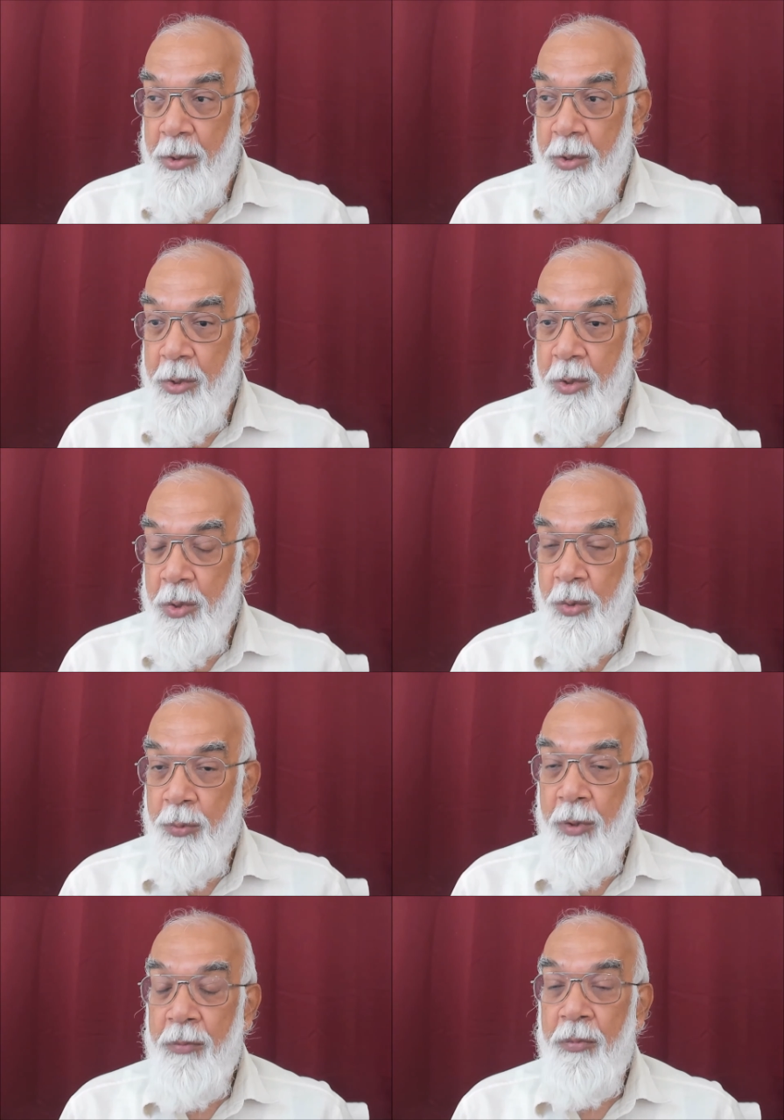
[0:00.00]
So,
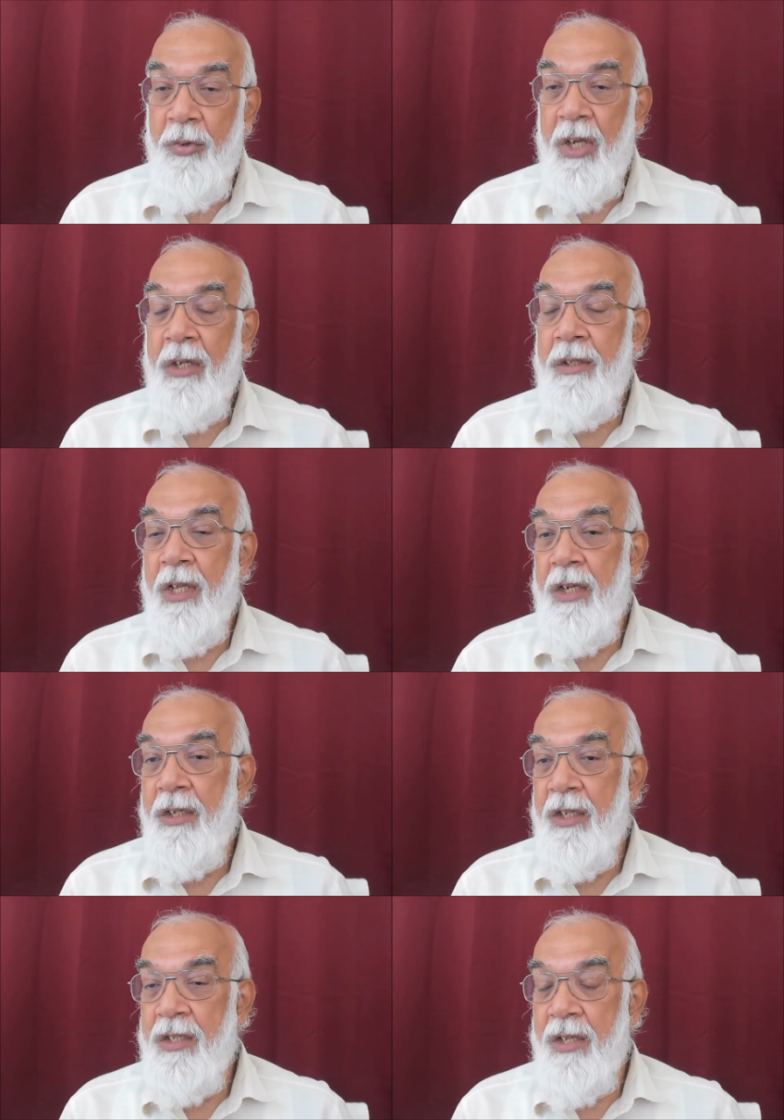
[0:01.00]
from where
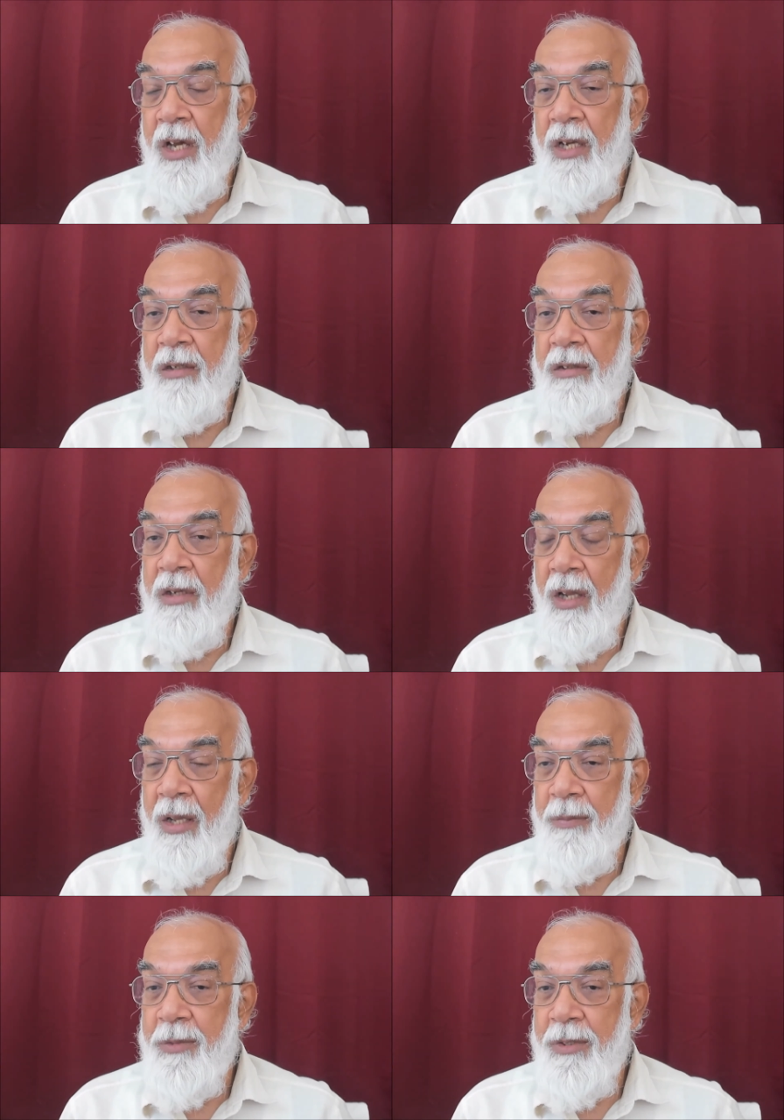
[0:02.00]
that desire
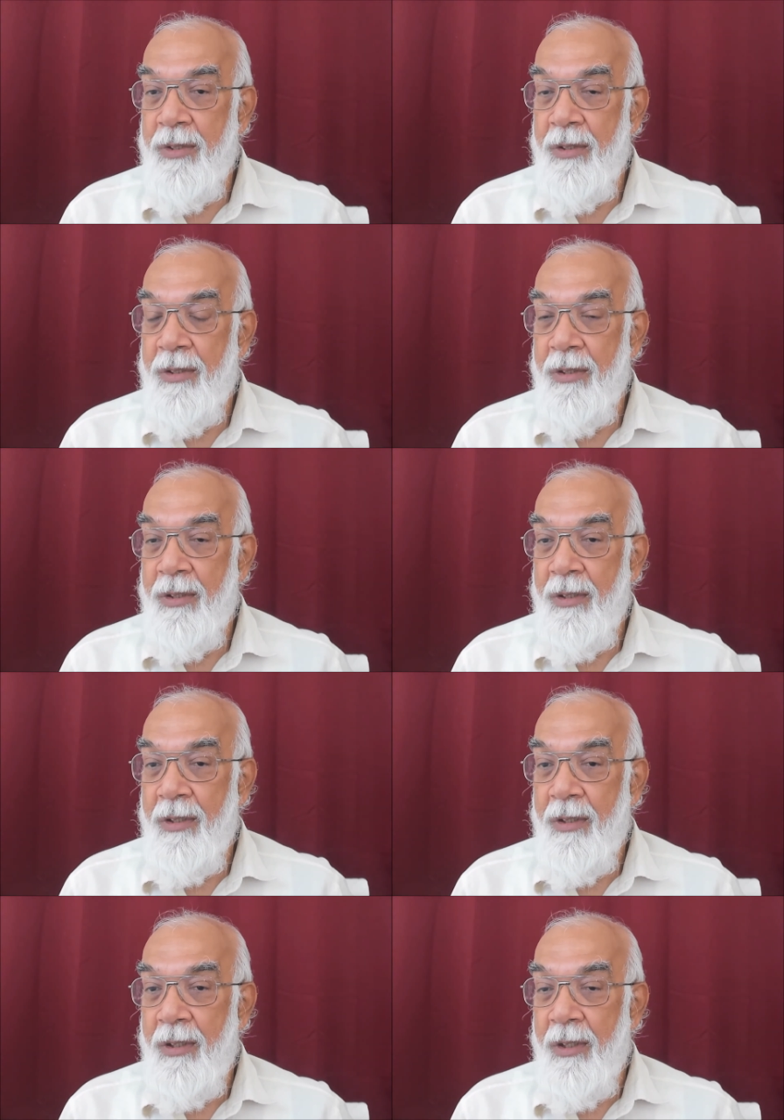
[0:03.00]
comes,
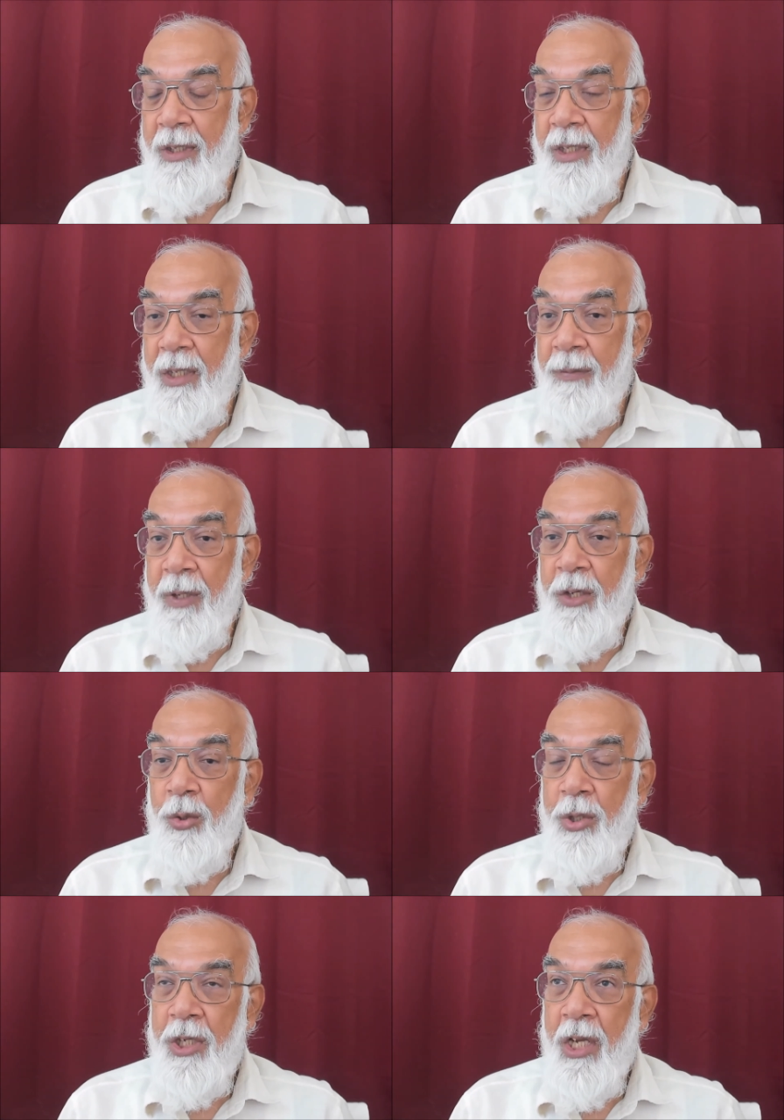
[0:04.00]
if I
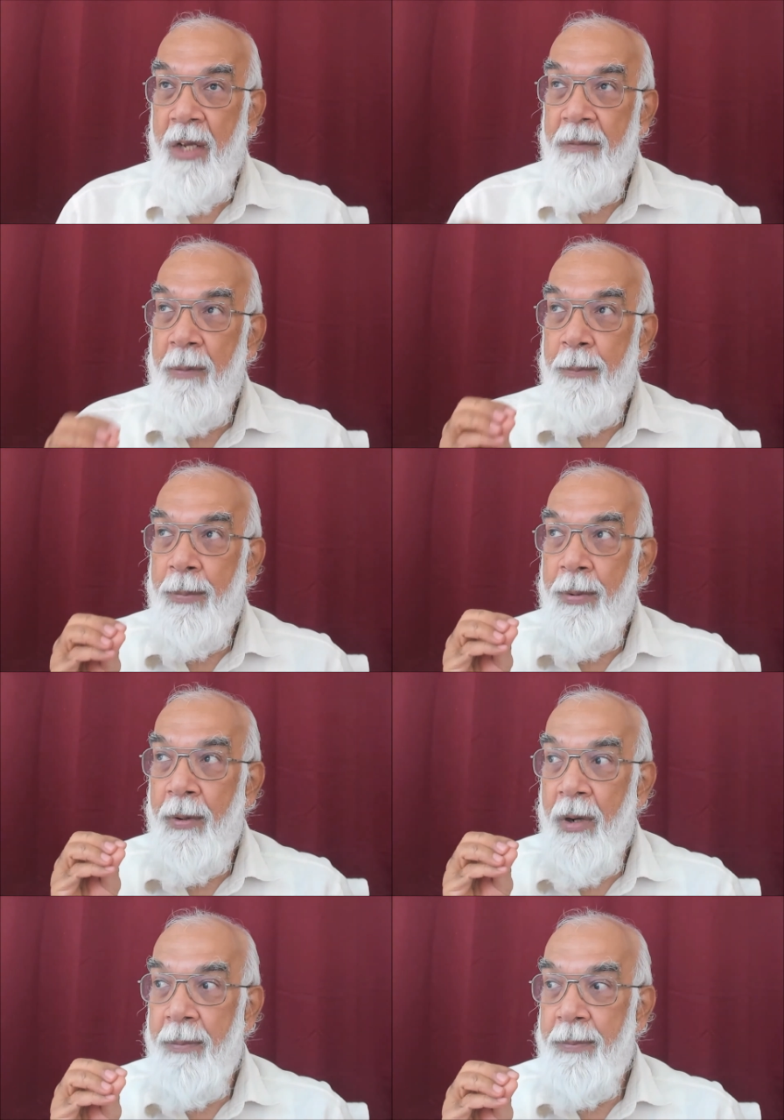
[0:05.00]
don't have a
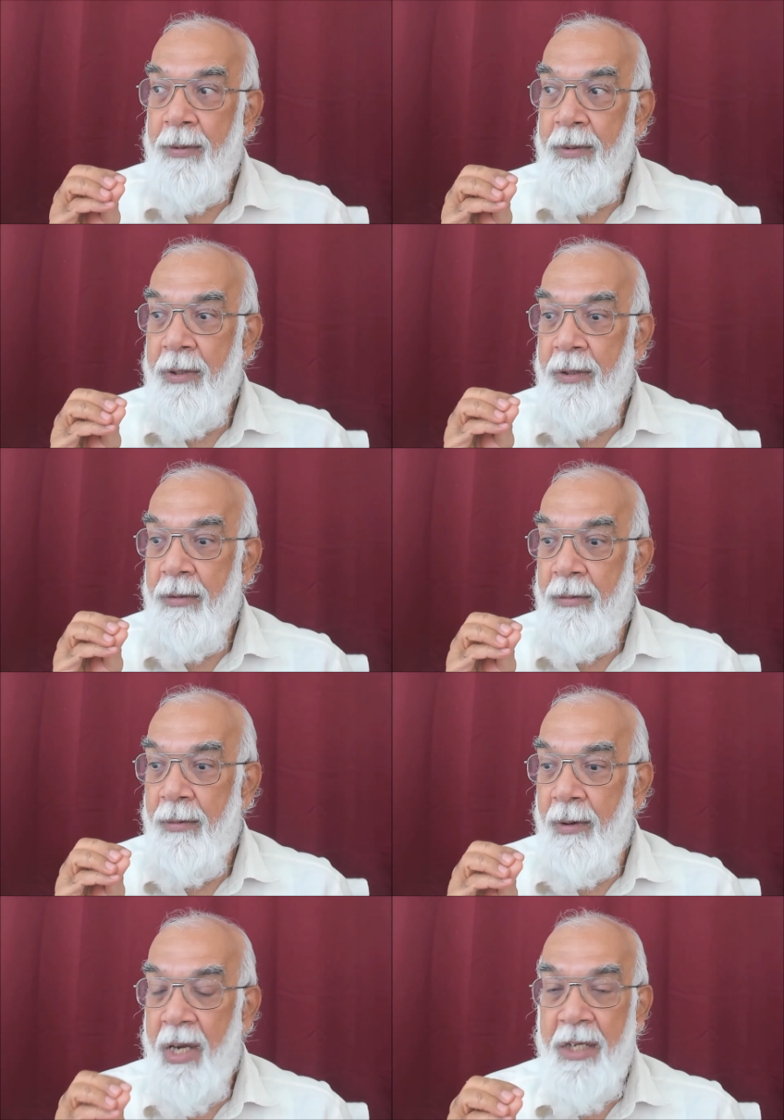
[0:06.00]
proper and the
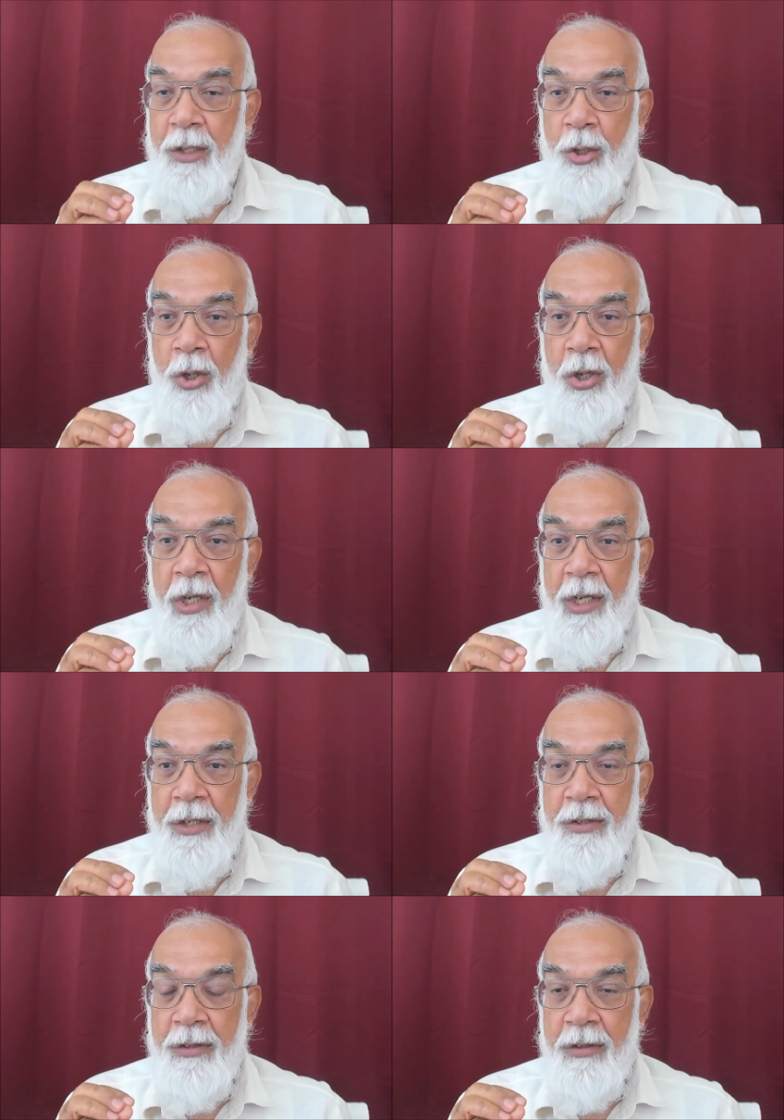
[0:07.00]
right knowledge,